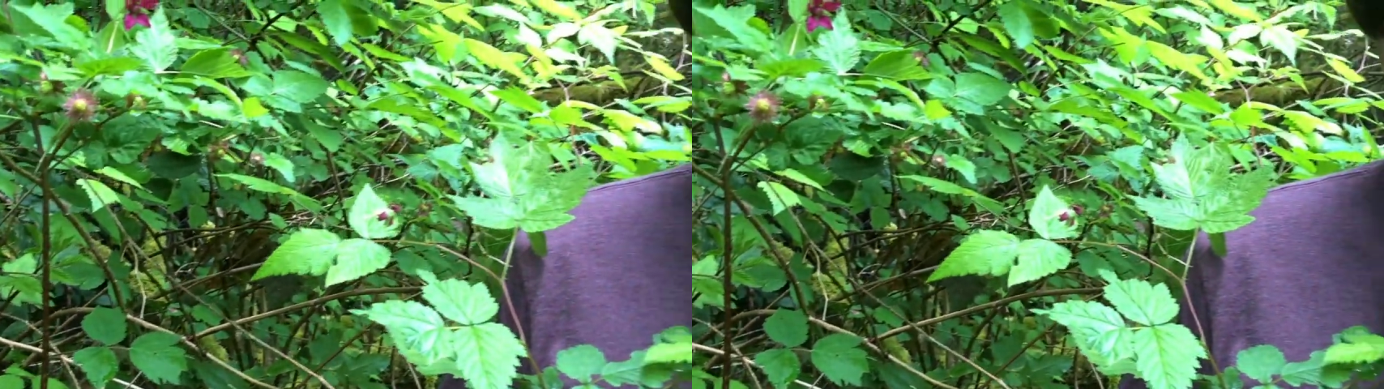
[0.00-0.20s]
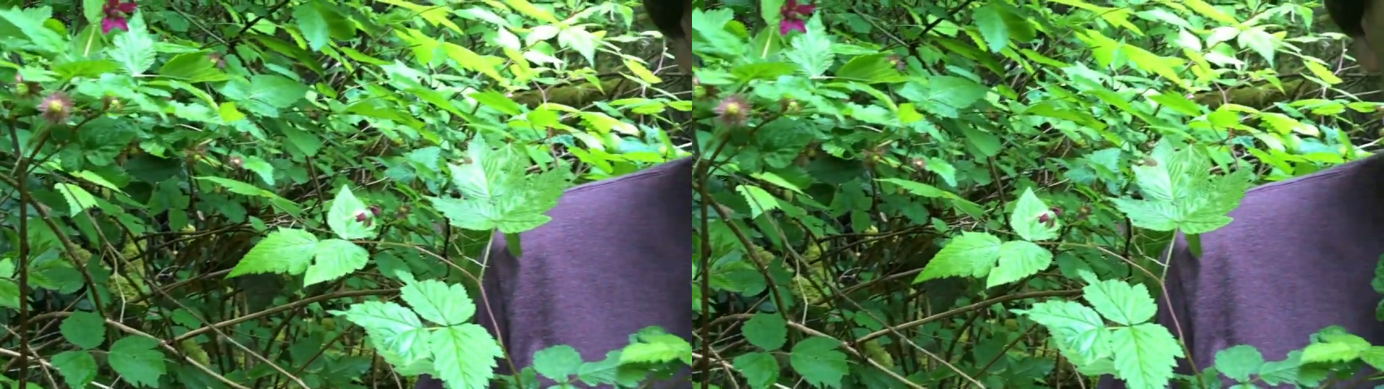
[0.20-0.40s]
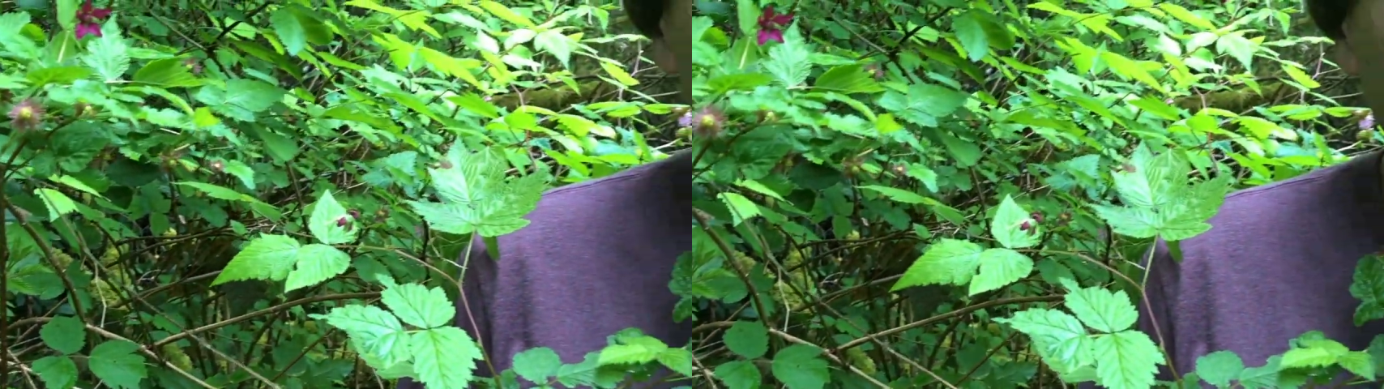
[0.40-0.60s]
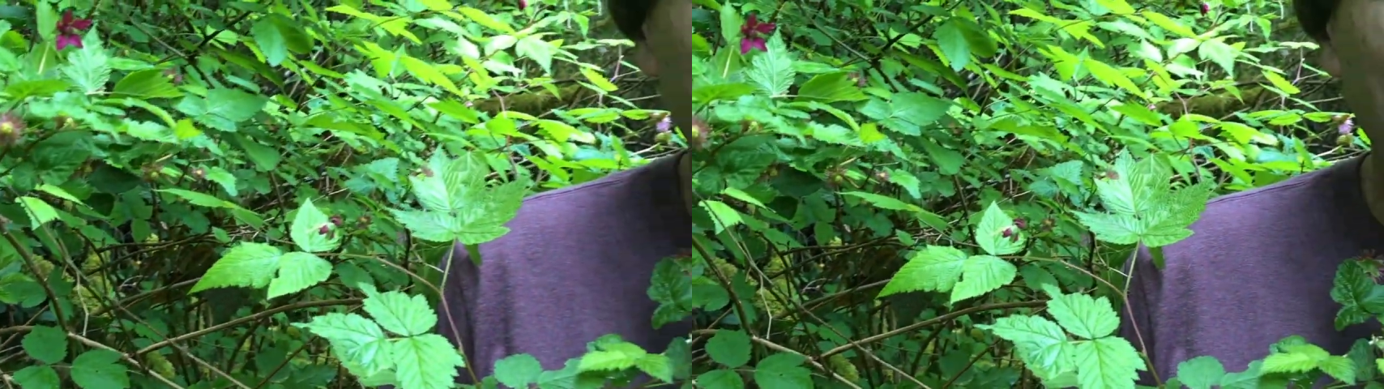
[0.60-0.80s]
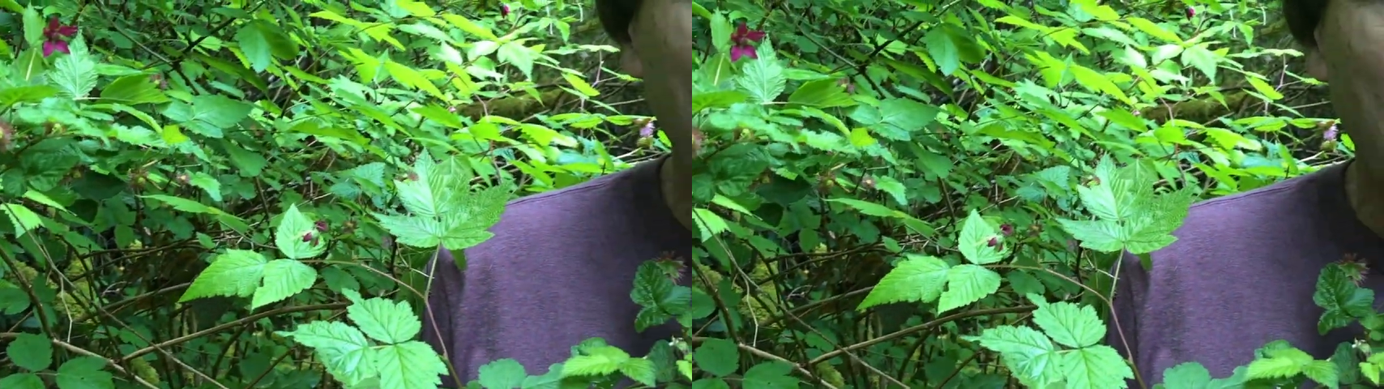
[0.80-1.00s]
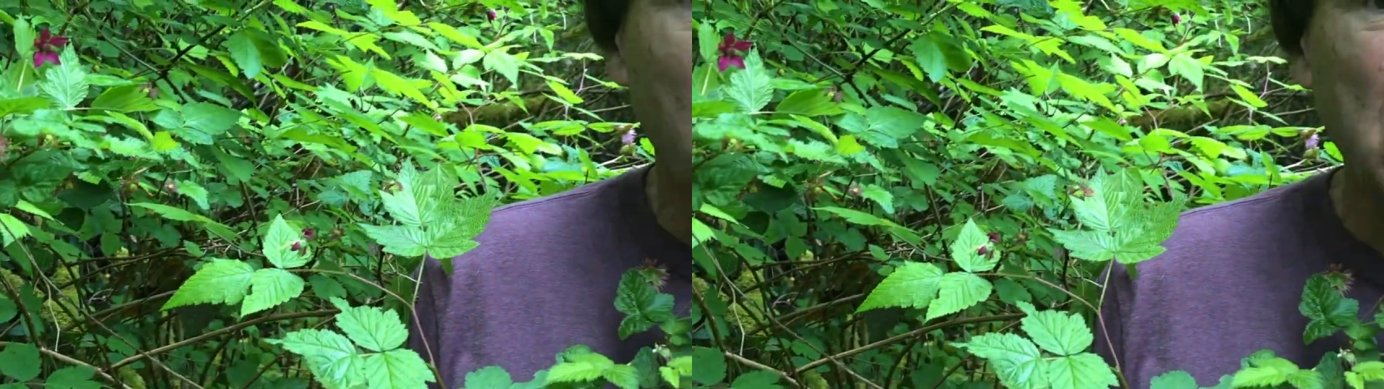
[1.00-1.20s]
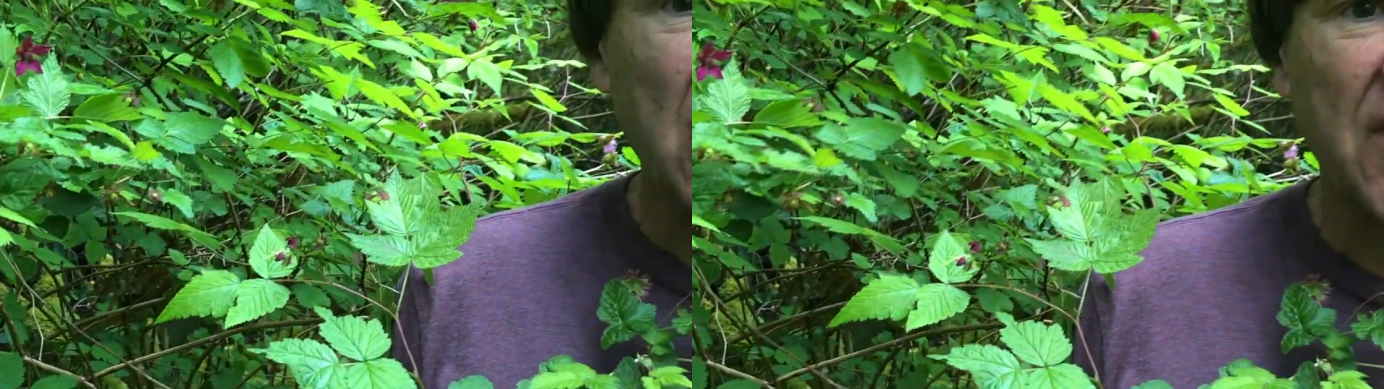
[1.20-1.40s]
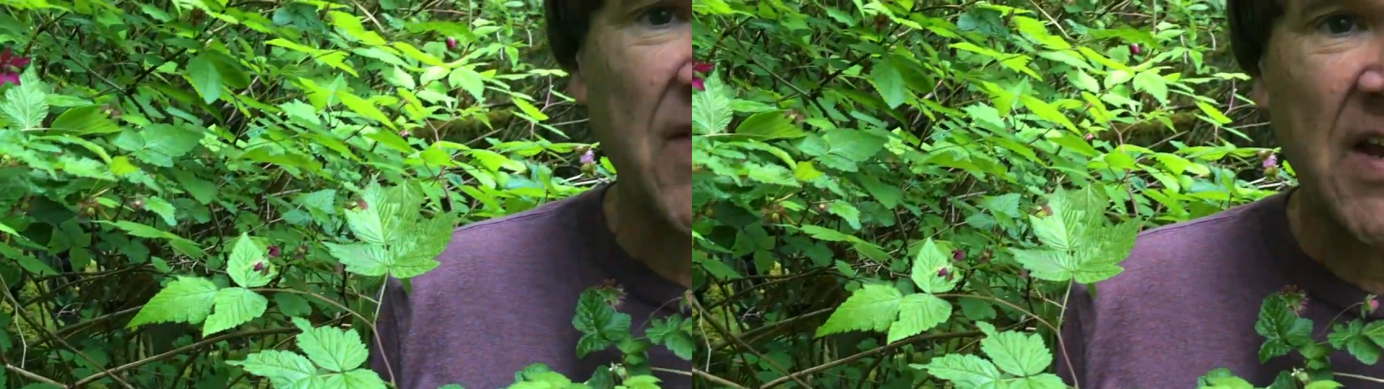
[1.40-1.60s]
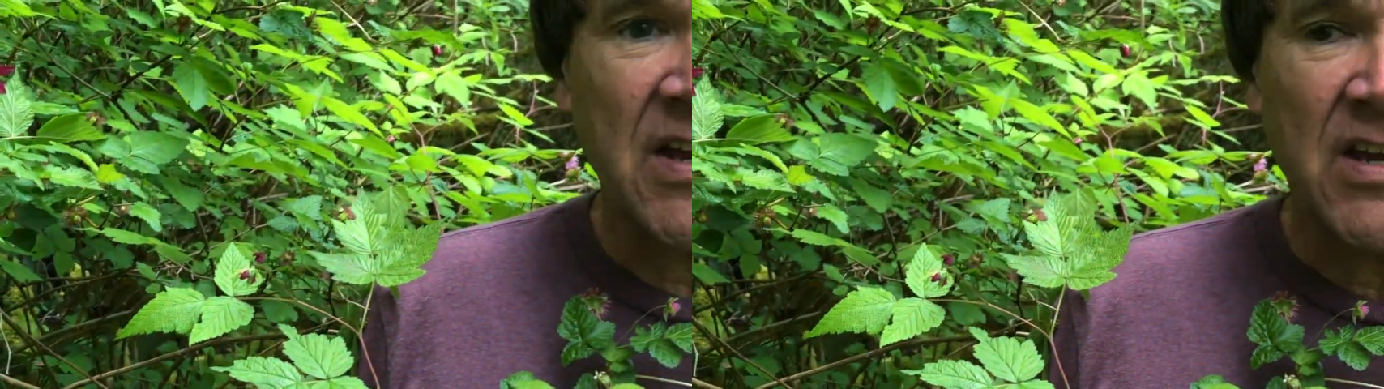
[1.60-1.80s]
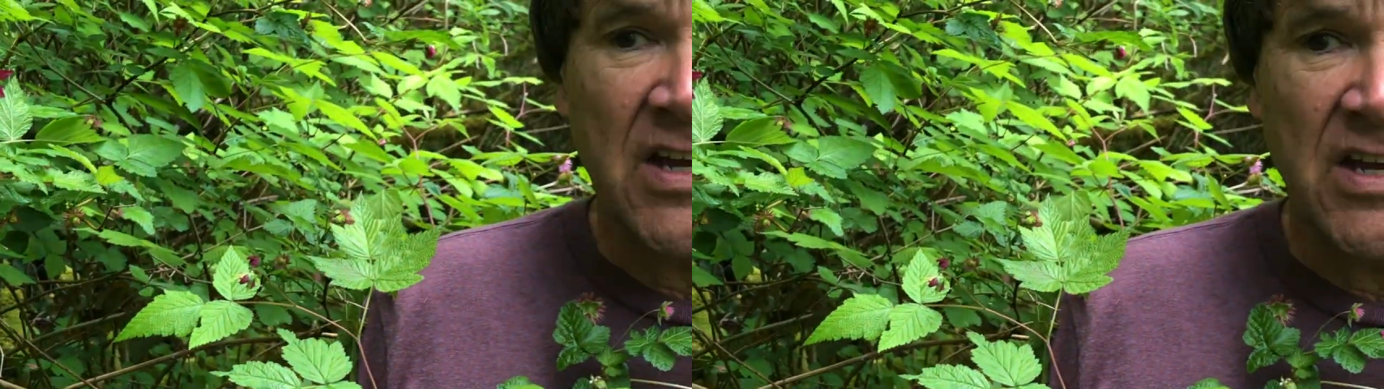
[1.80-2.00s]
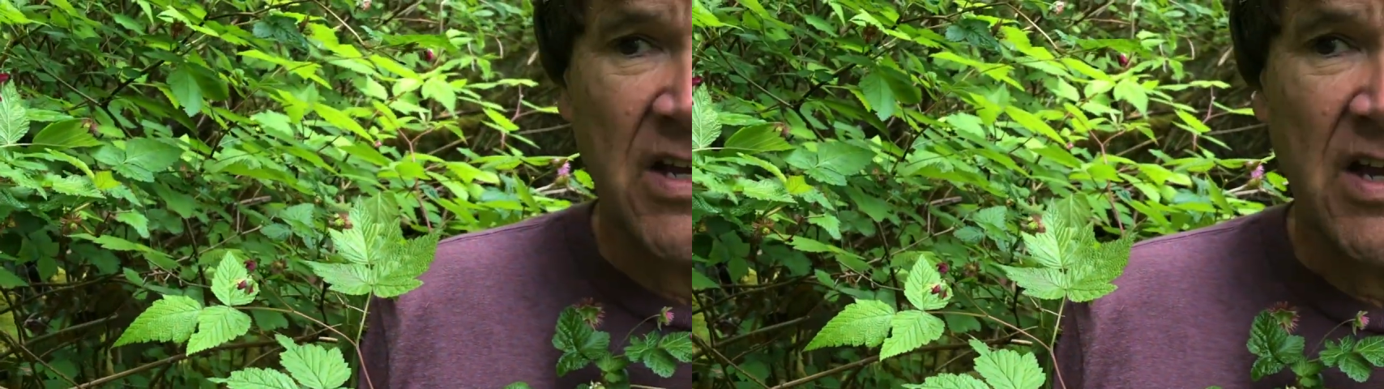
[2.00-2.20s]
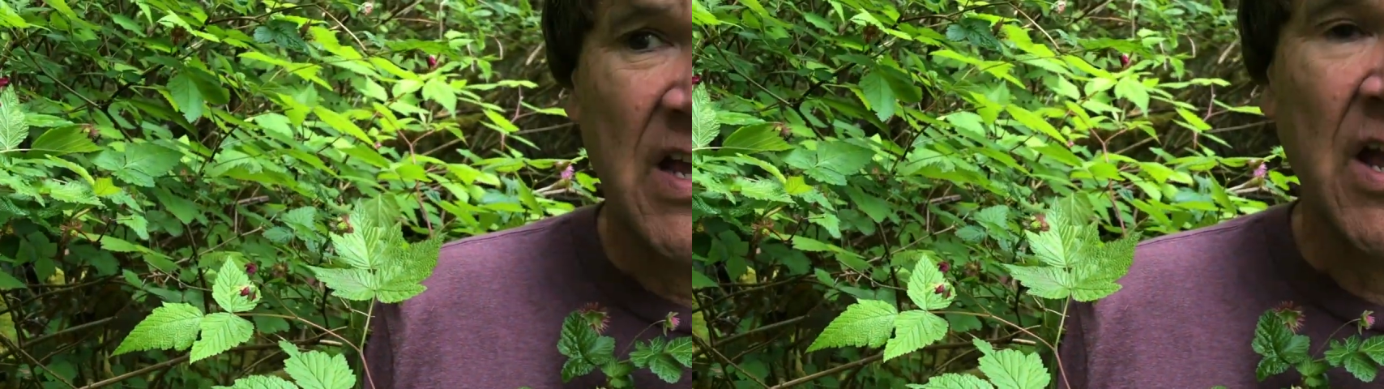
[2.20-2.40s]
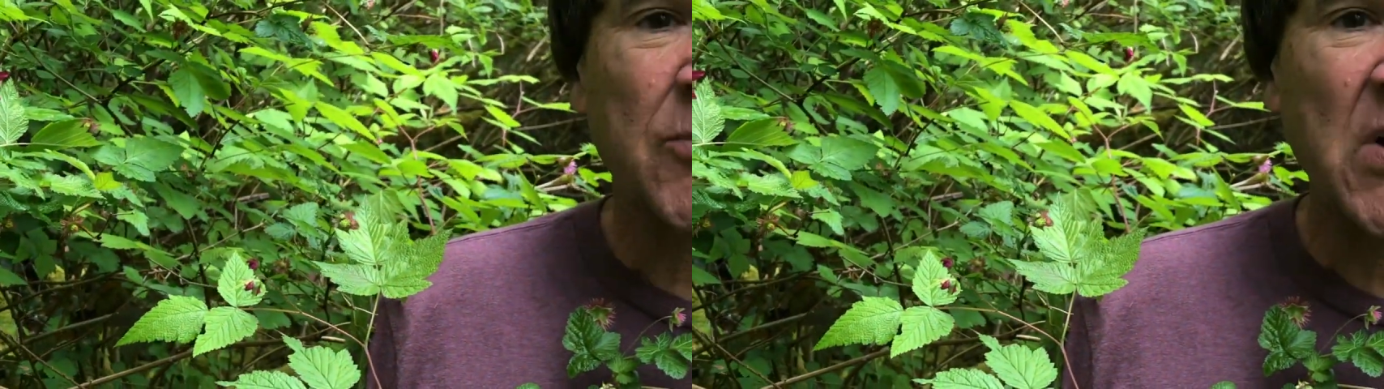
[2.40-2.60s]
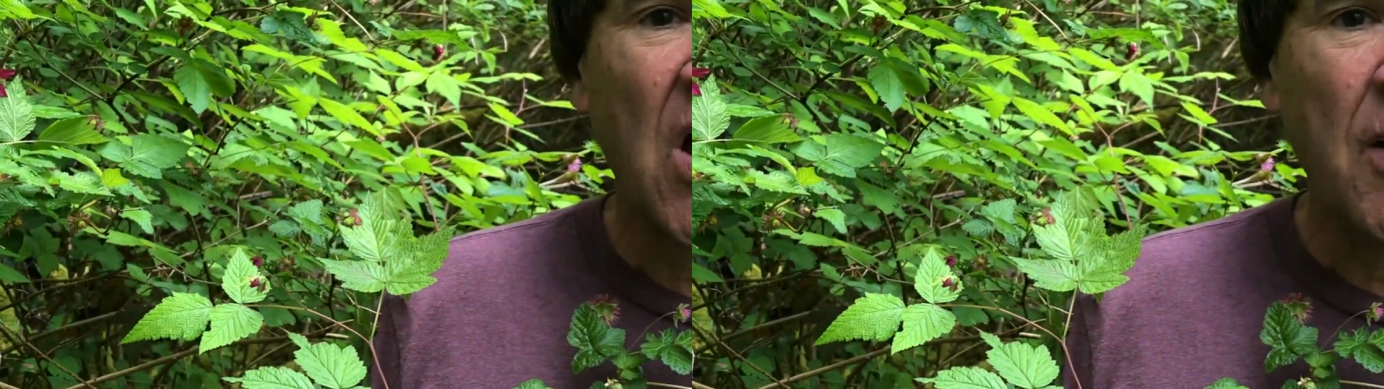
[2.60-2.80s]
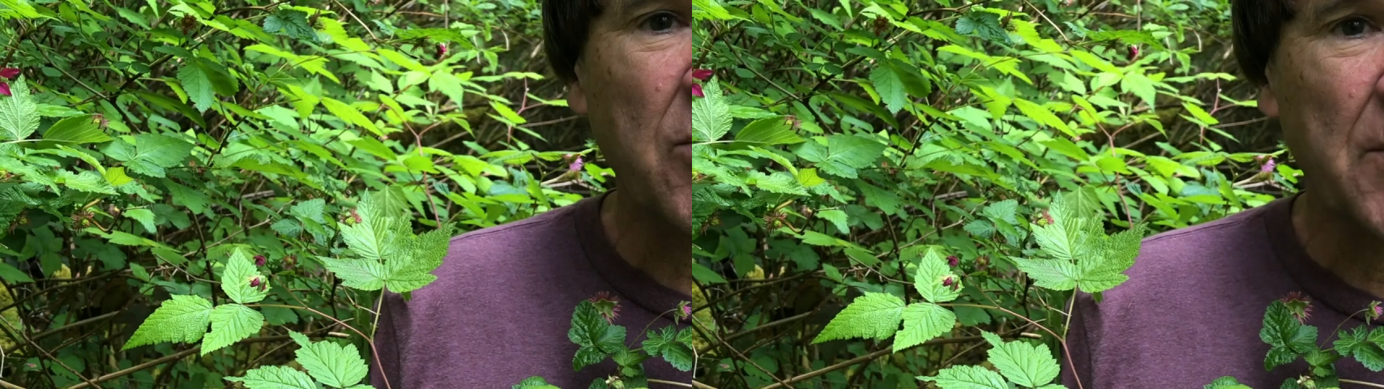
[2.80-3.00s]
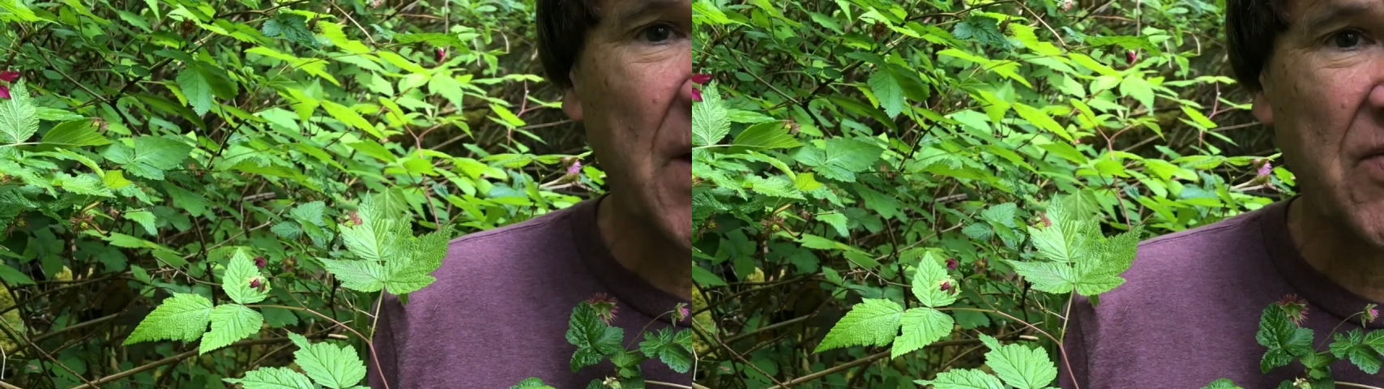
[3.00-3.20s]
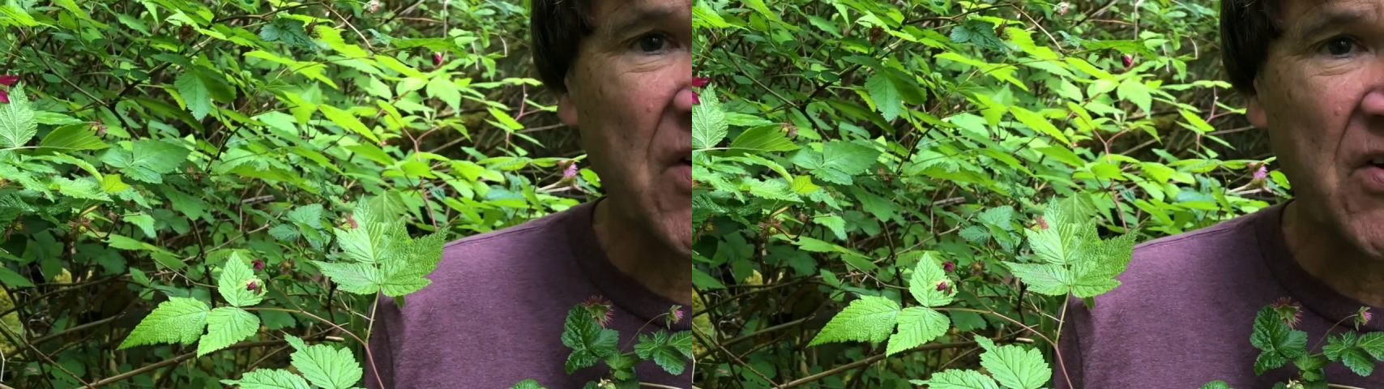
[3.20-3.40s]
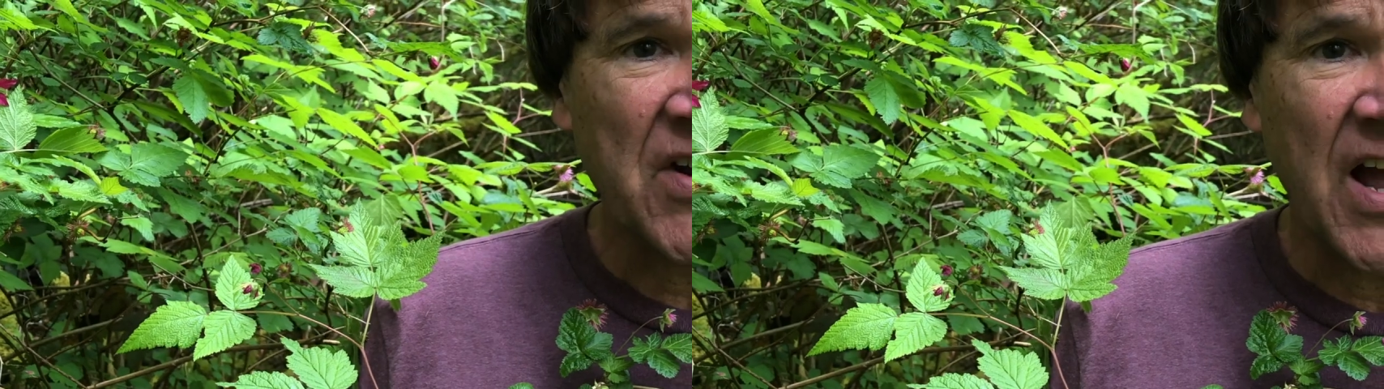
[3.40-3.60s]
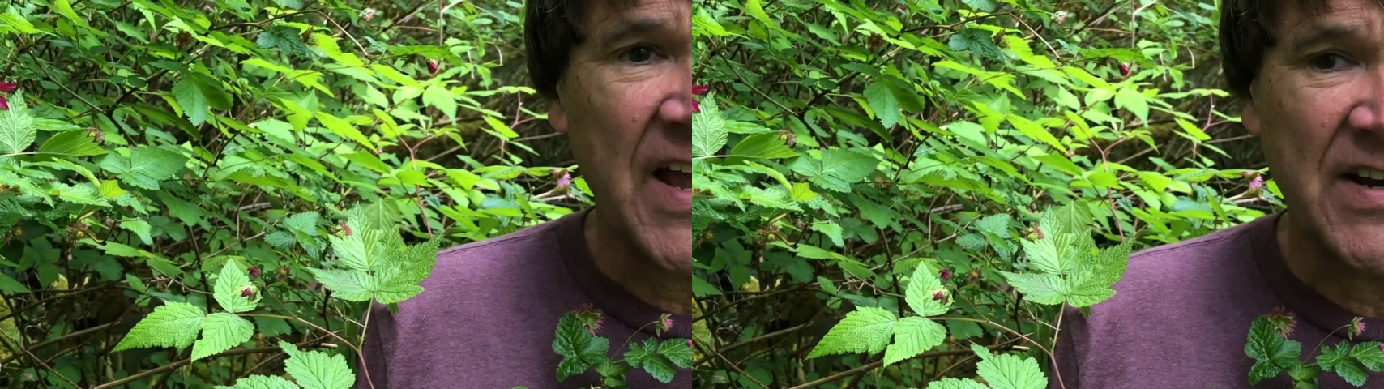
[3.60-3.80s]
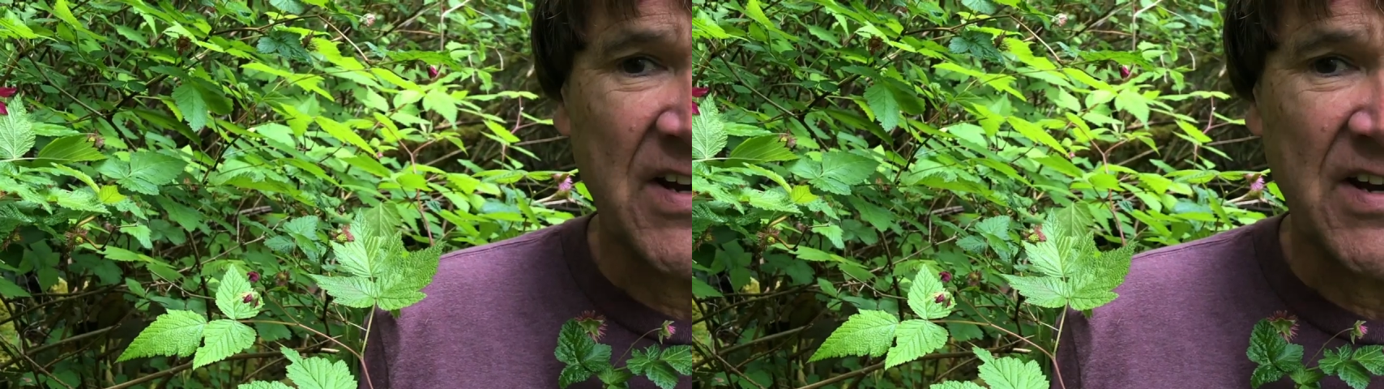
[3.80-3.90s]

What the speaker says: No face is visible, so there are no lips to read.